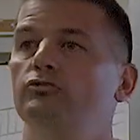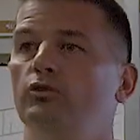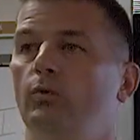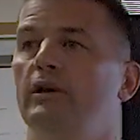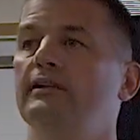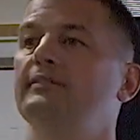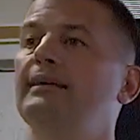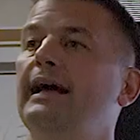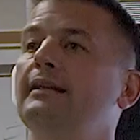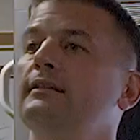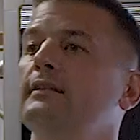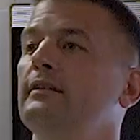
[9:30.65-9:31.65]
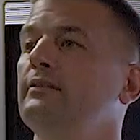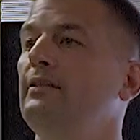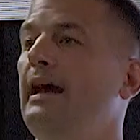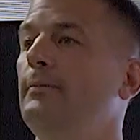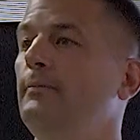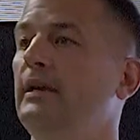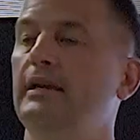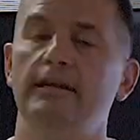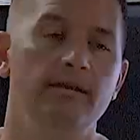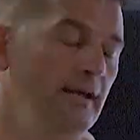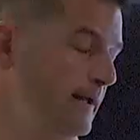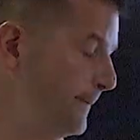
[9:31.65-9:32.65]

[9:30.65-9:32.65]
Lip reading: So what exactly does that mean?